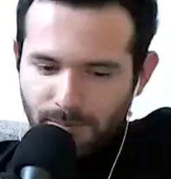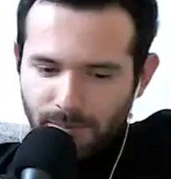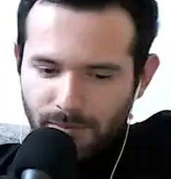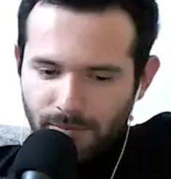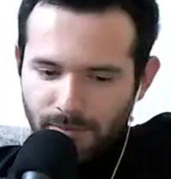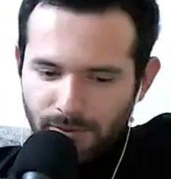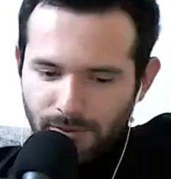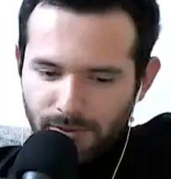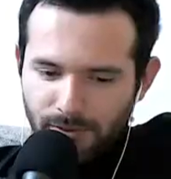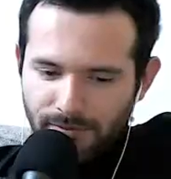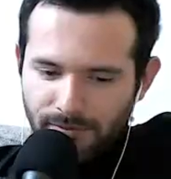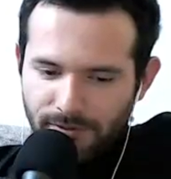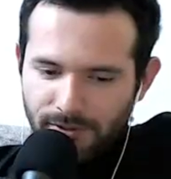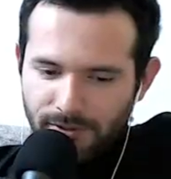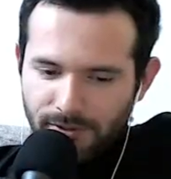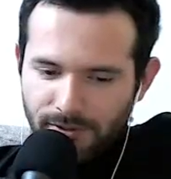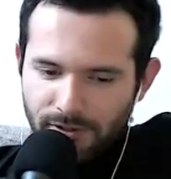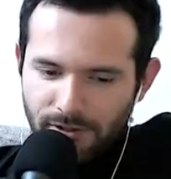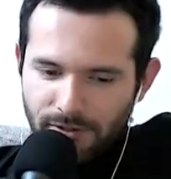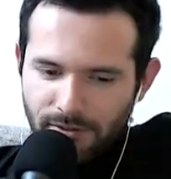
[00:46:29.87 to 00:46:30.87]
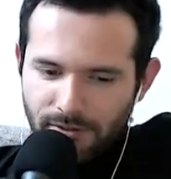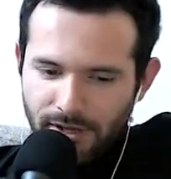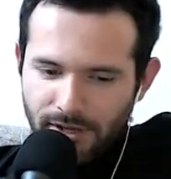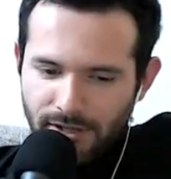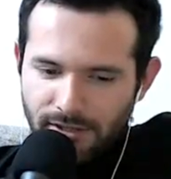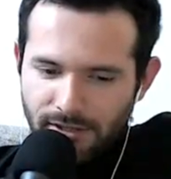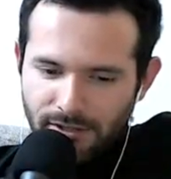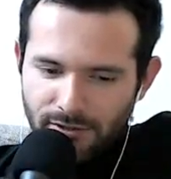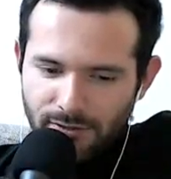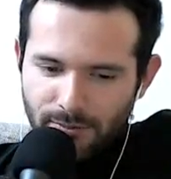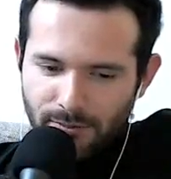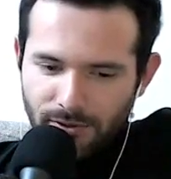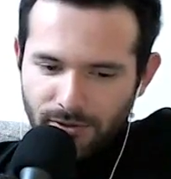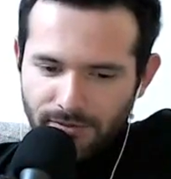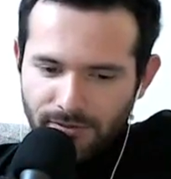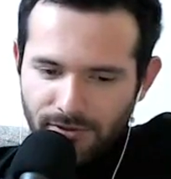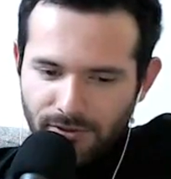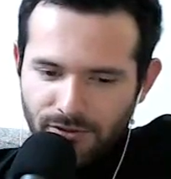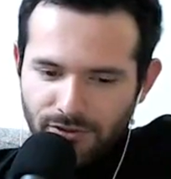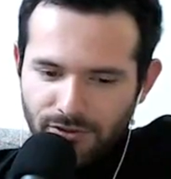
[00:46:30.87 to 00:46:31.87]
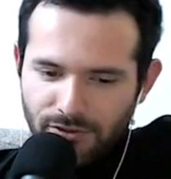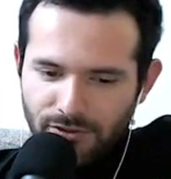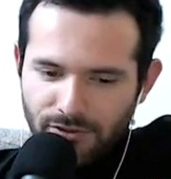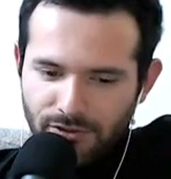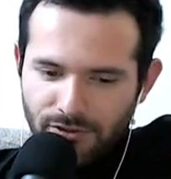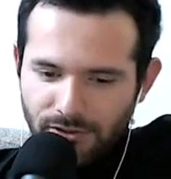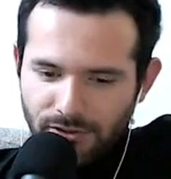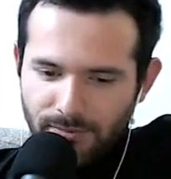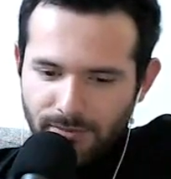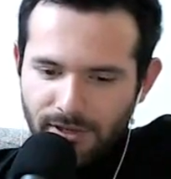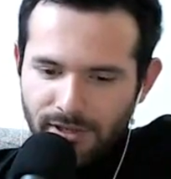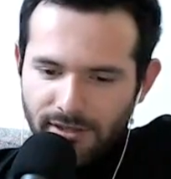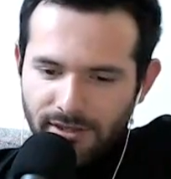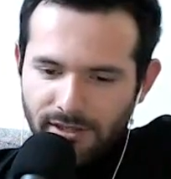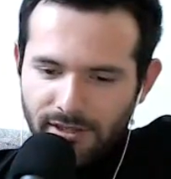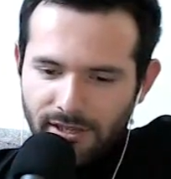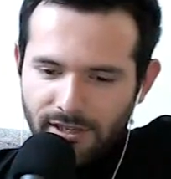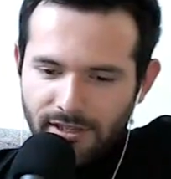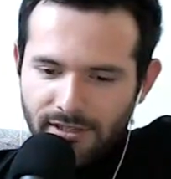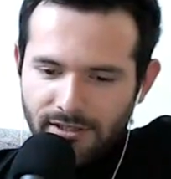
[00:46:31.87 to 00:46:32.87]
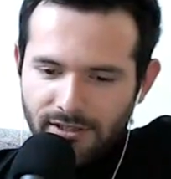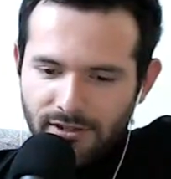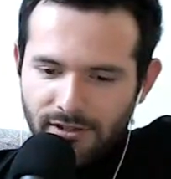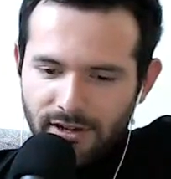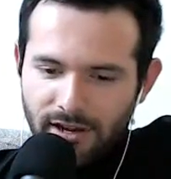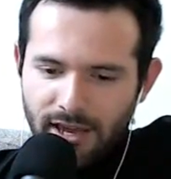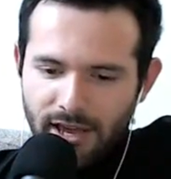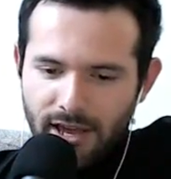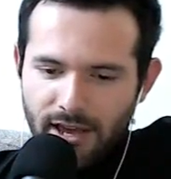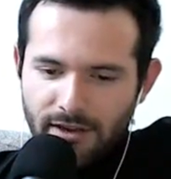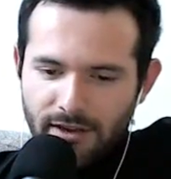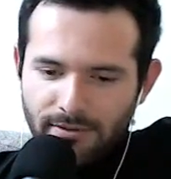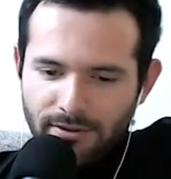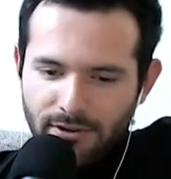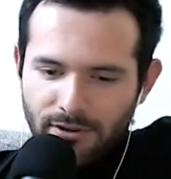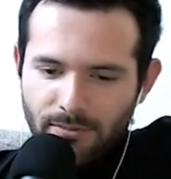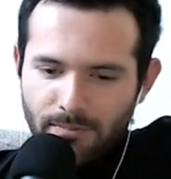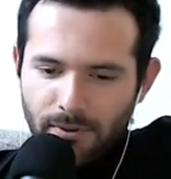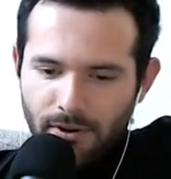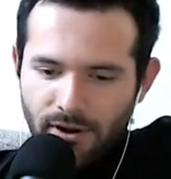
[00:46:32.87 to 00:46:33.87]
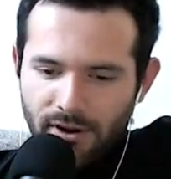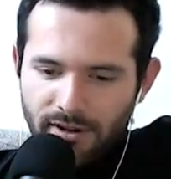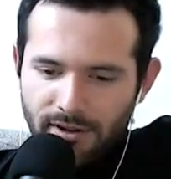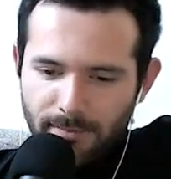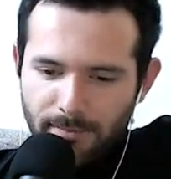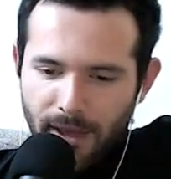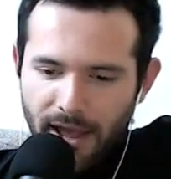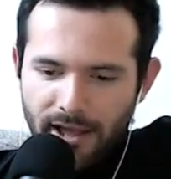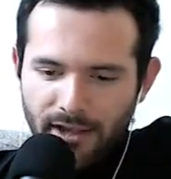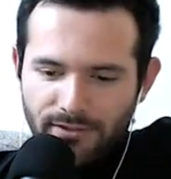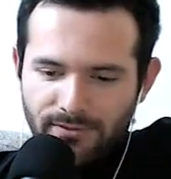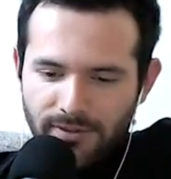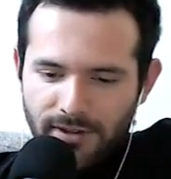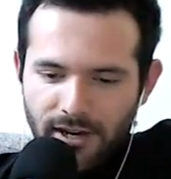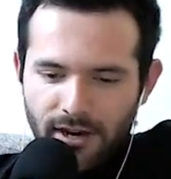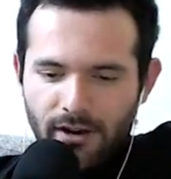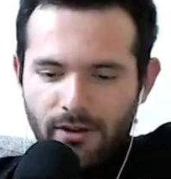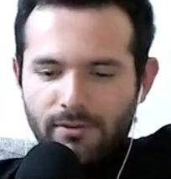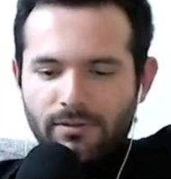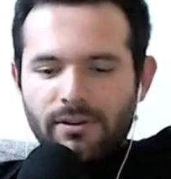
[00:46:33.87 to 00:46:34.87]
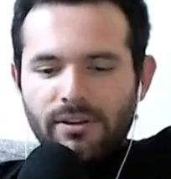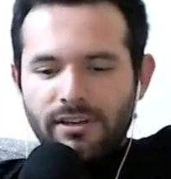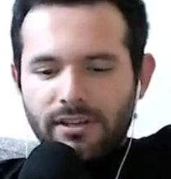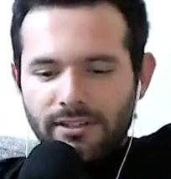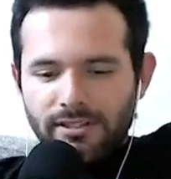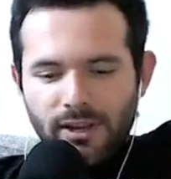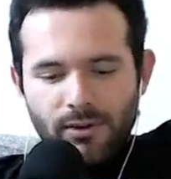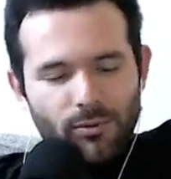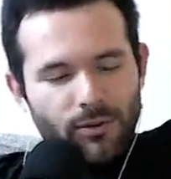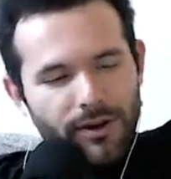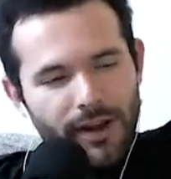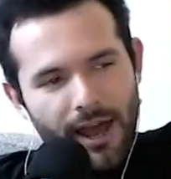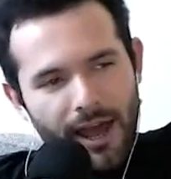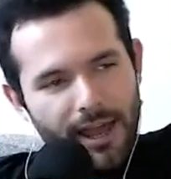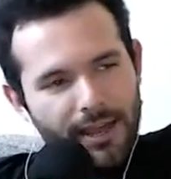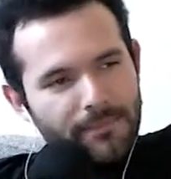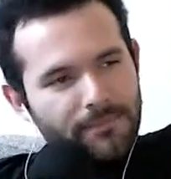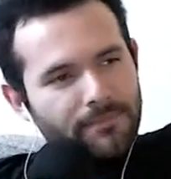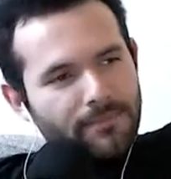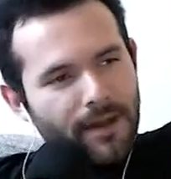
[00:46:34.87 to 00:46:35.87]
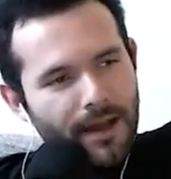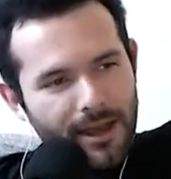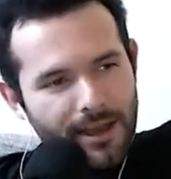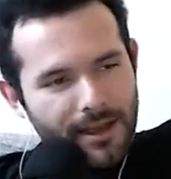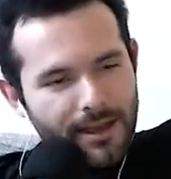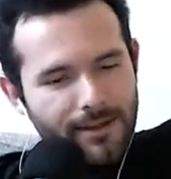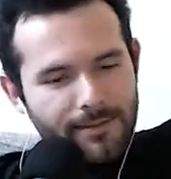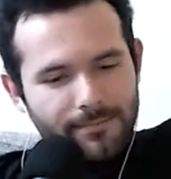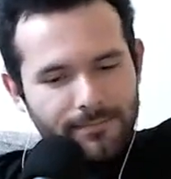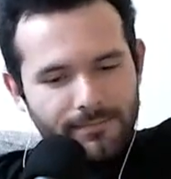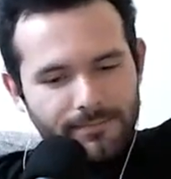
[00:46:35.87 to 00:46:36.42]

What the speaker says: board feel. You know who has serious board feel is Jamal Smith. He is gonna have a new part in the Palace video. Is everyone hype? I am.